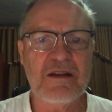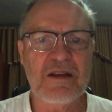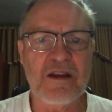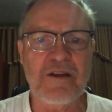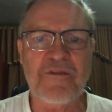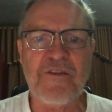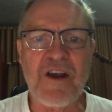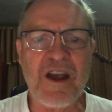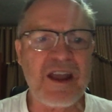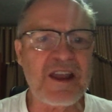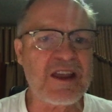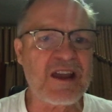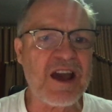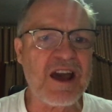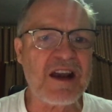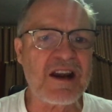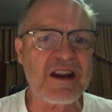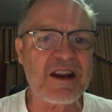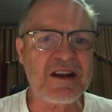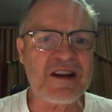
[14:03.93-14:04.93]
If I
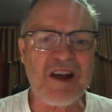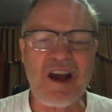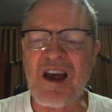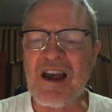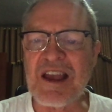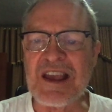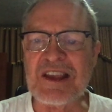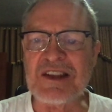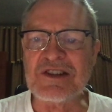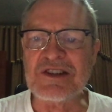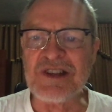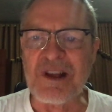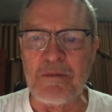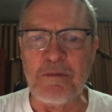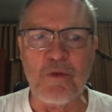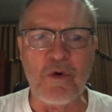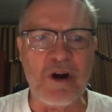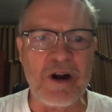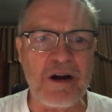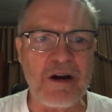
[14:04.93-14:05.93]
gotta die
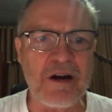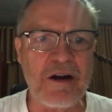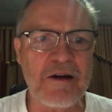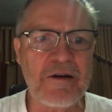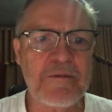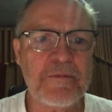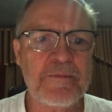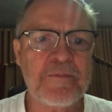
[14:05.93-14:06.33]
somewhere.